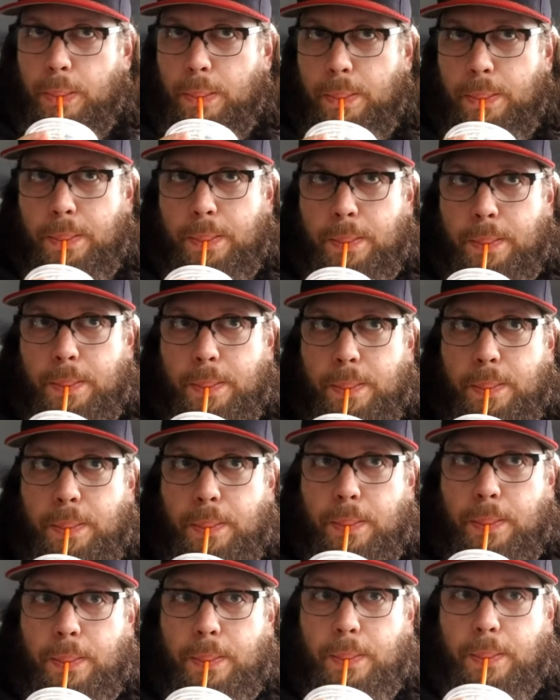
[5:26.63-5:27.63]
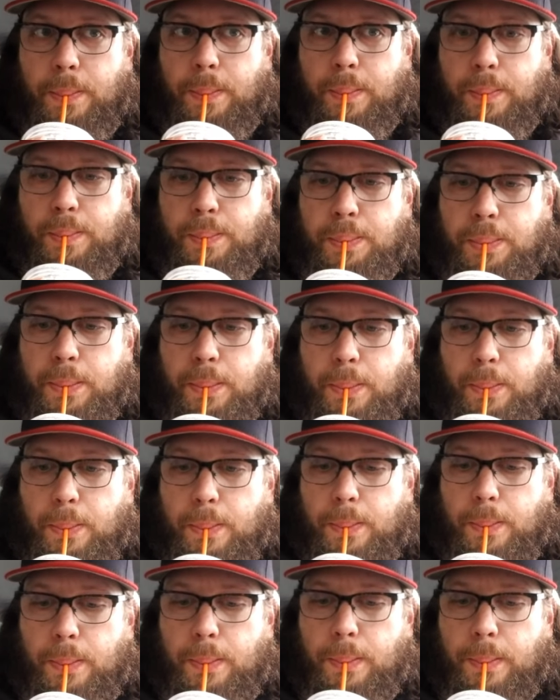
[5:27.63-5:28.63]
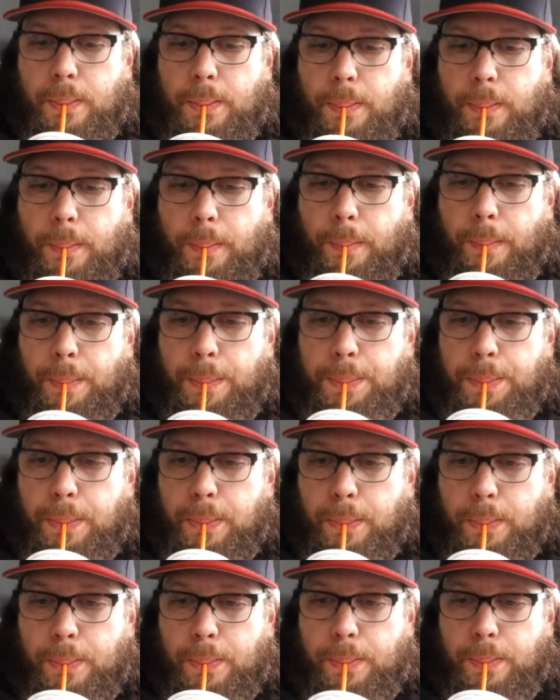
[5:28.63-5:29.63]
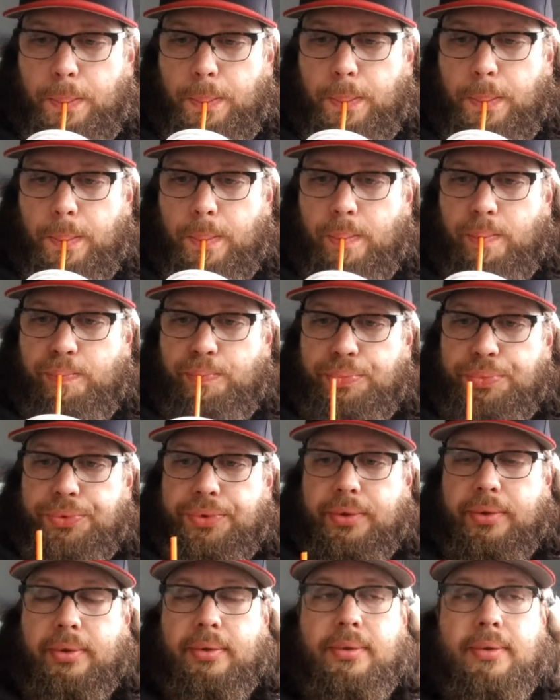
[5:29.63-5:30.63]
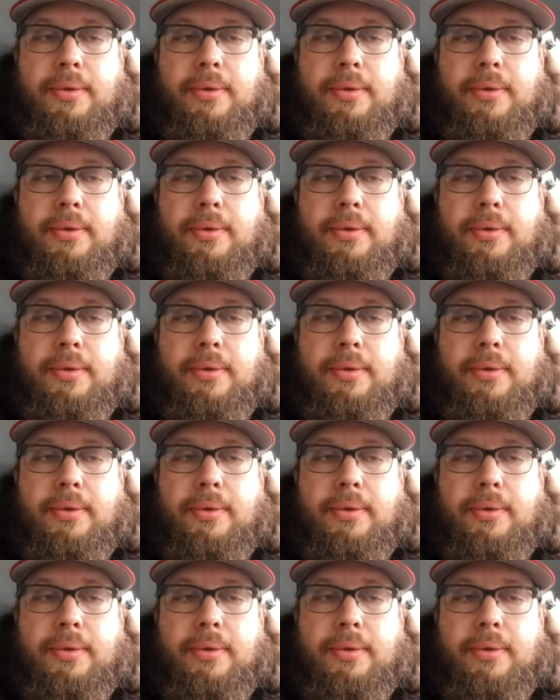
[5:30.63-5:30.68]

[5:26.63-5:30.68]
Nothing is said.